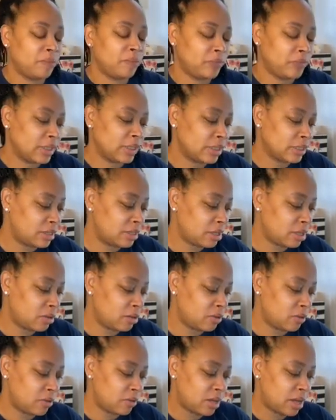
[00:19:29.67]

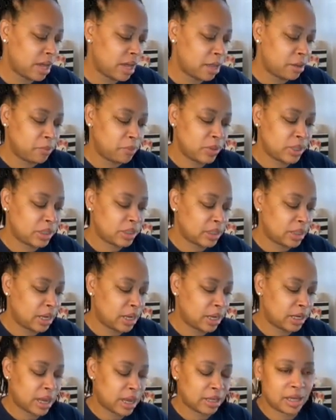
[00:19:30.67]
So I
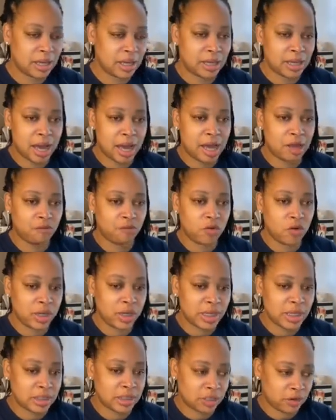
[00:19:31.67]
appreciate and I thank God for
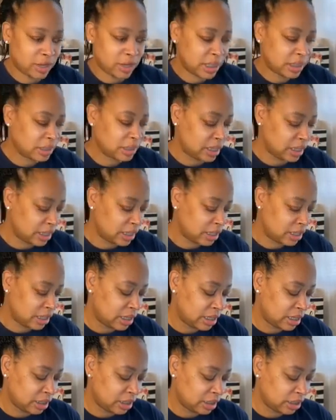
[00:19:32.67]
His grace in
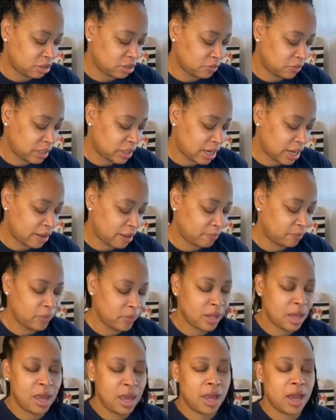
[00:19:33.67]
doing that.
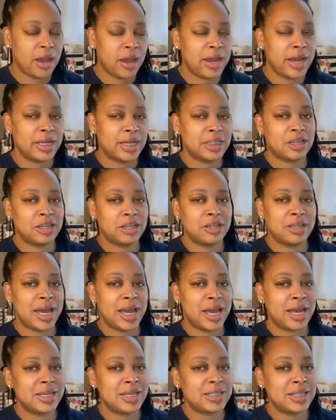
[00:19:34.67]
All right, so
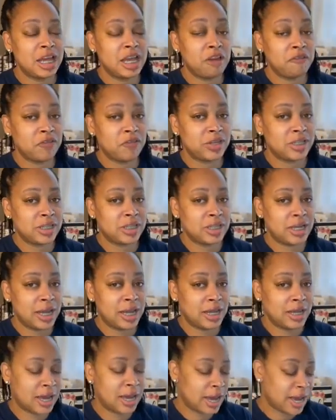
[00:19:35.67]
that is it for today,
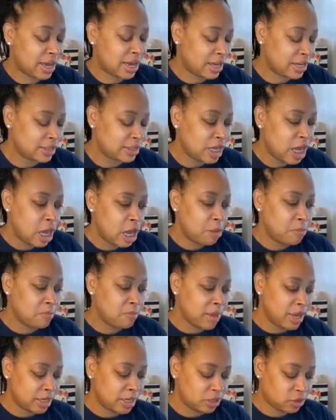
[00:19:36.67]
guys.
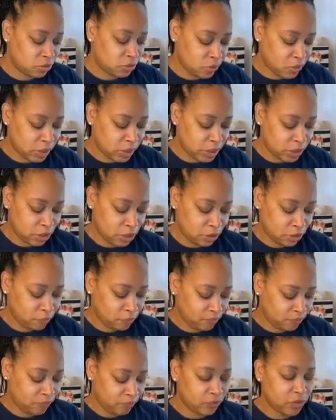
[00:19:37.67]
Make sure you
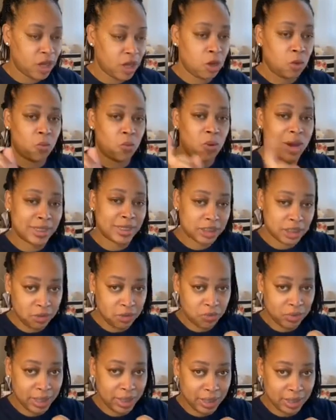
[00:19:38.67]
wash
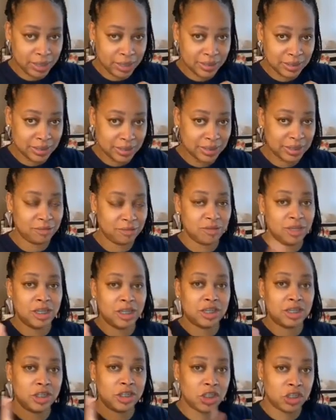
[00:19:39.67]
your hands,
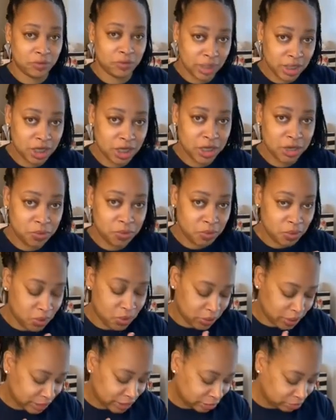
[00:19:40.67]
drink your
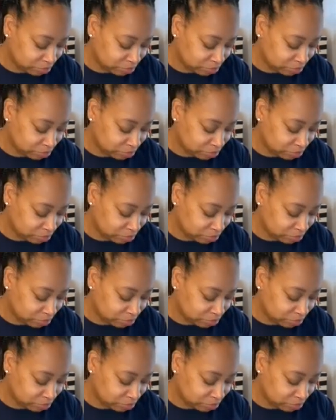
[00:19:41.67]
water,